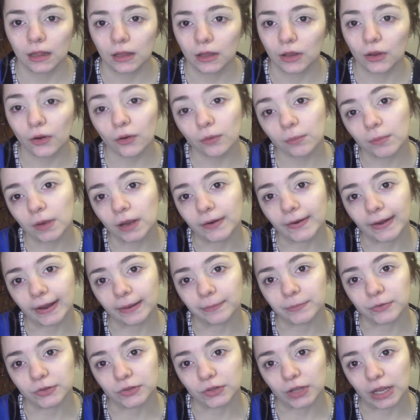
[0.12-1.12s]
Hello, my
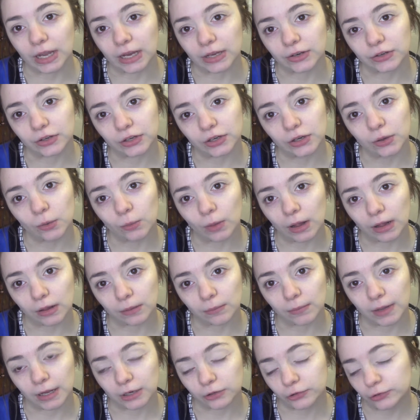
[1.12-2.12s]
name is Katie,
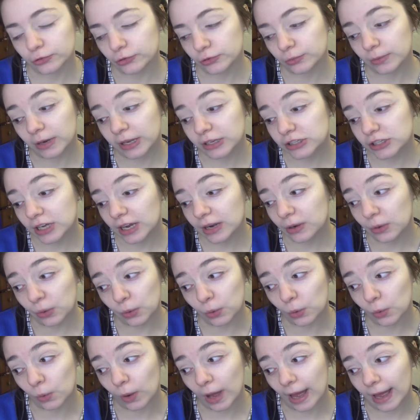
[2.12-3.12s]
welcome back to my
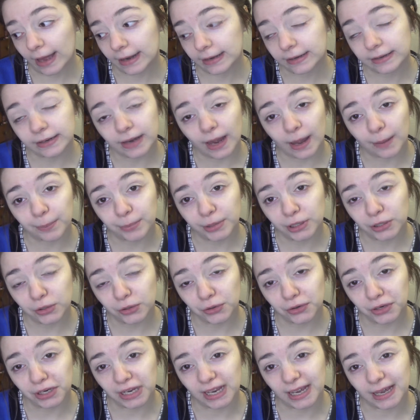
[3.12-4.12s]
channel and Happy
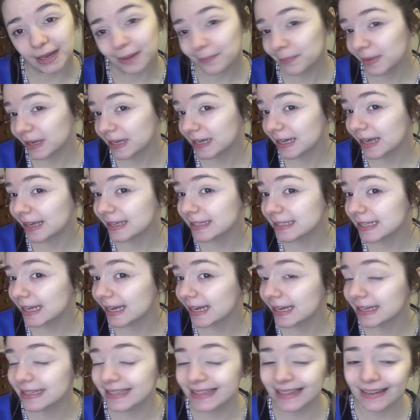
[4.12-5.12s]
New Year because
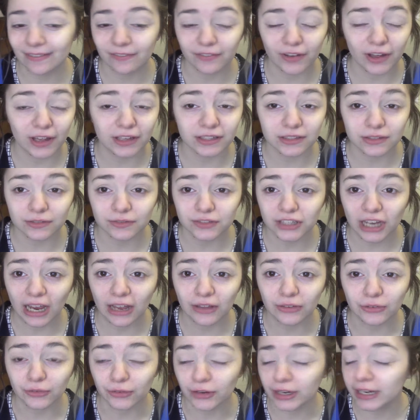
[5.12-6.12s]
it is the 1st of
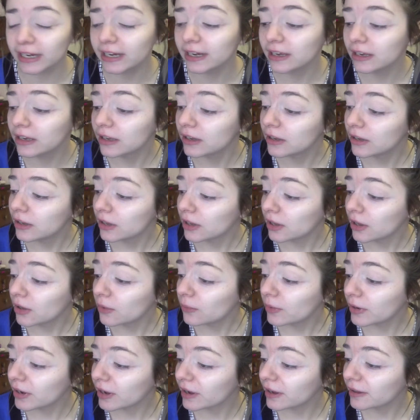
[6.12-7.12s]
January
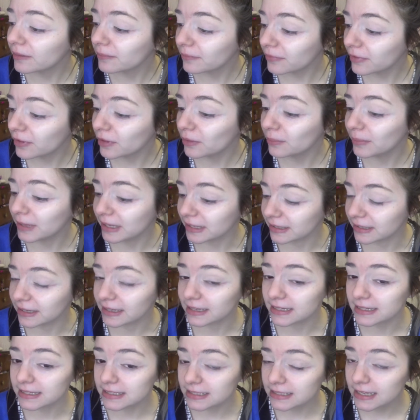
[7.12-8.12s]
when I am filming
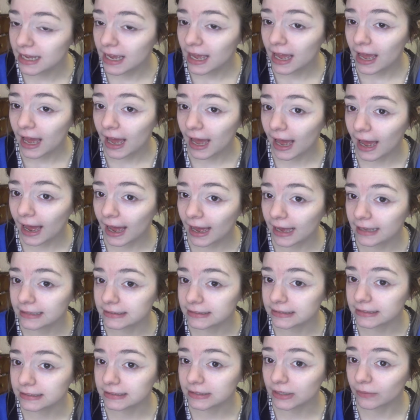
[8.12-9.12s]
this
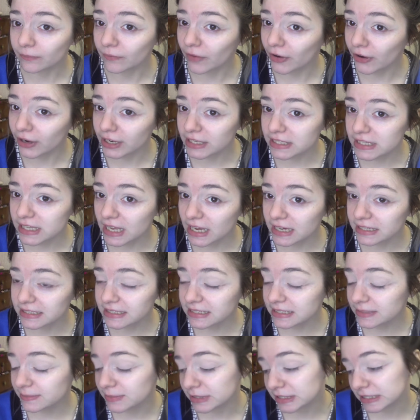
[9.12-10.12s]
and I'm very
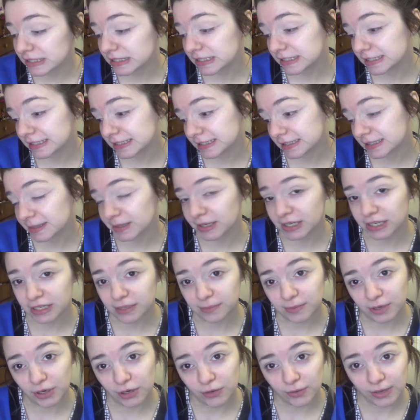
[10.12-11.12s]
excited because I'm going to
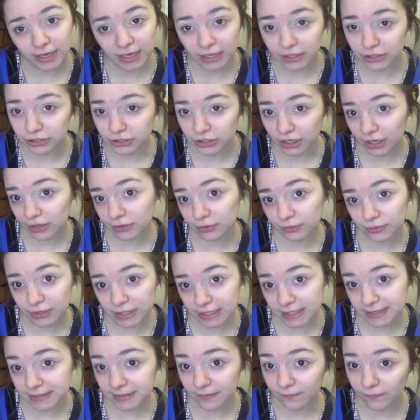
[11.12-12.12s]
be doing
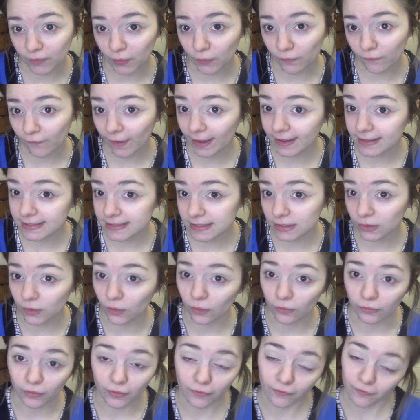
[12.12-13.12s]
January's full place
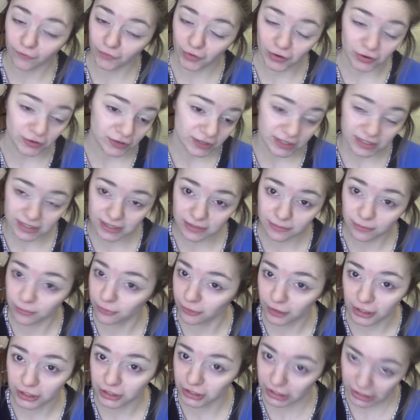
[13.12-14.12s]
of first
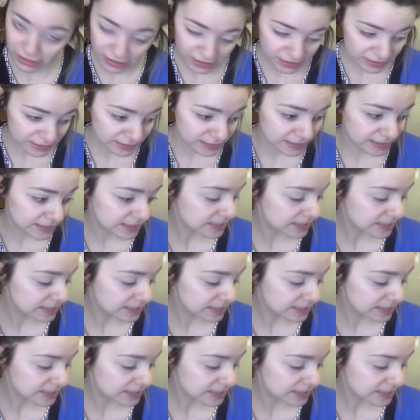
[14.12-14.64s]
impressions.